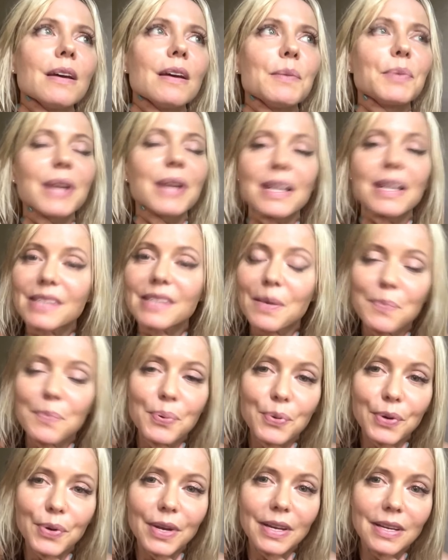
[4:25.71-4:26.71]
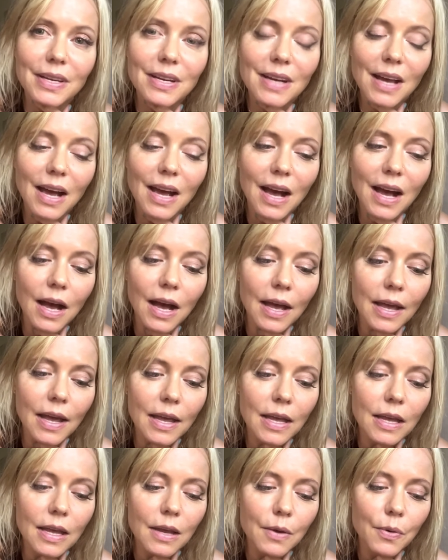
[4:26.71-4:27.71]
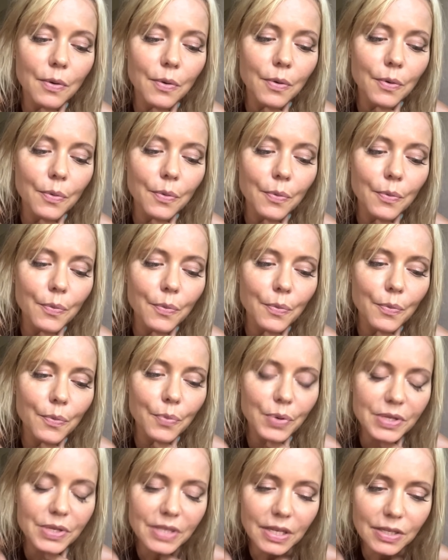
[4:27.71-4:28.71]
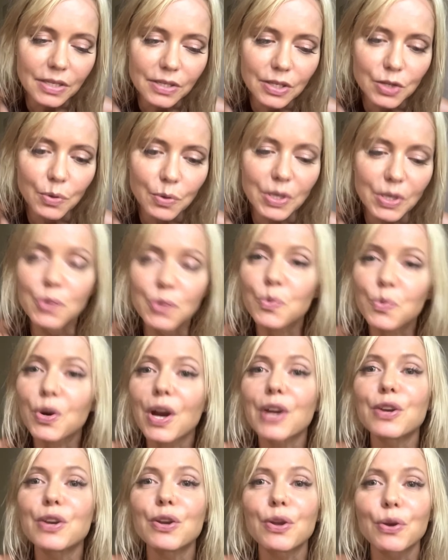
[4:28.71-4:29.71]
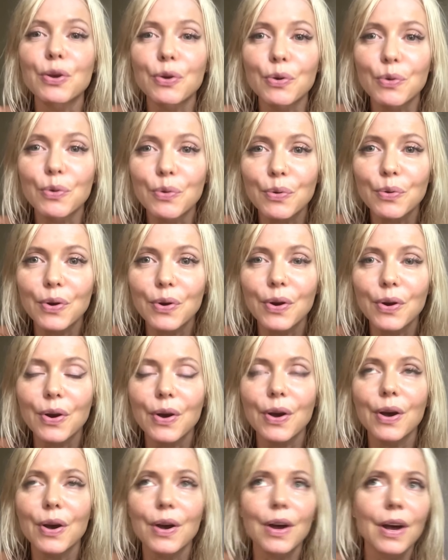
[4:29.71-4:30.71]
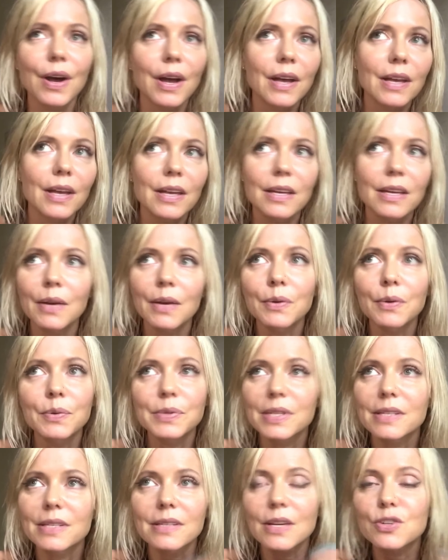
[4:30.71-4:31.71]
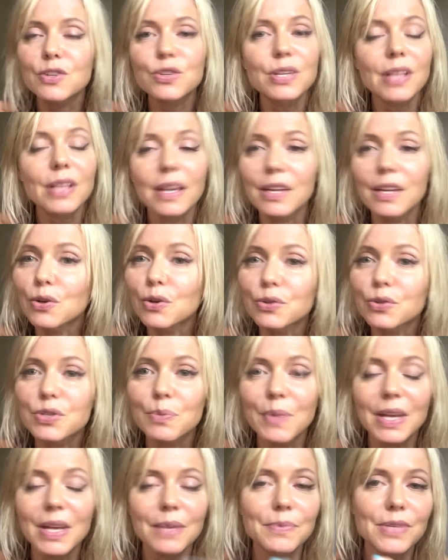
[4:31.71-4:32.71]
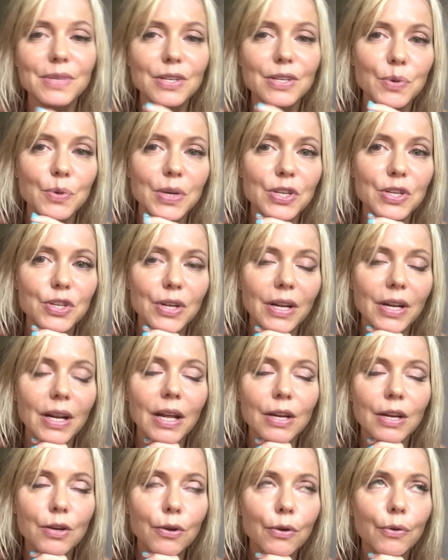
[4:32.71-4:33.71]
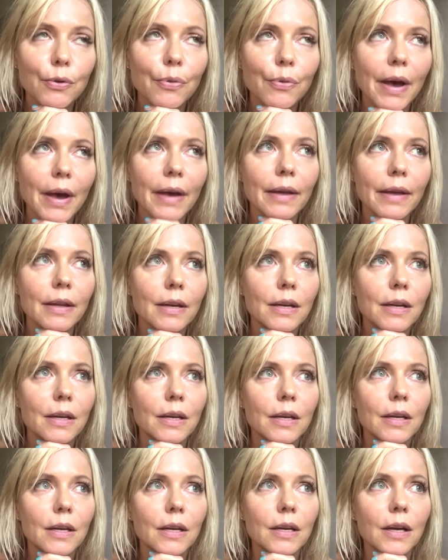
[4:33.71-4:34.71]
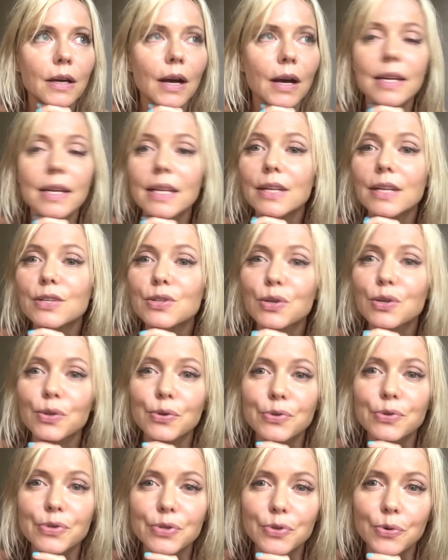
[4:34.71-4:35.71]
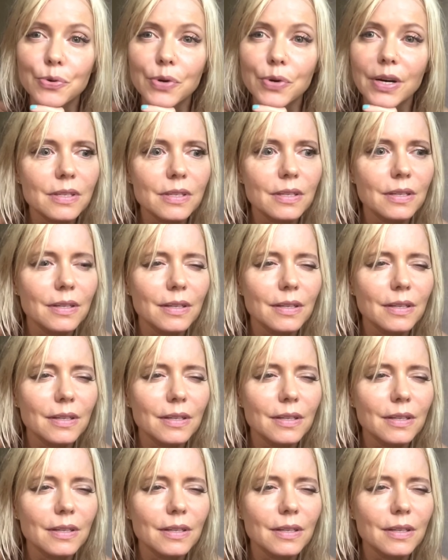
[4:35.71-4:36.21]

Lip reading: But at some point, I was in a situation where I knew it was essentially like an ultimatum situation, and I knew that I needed to close the door.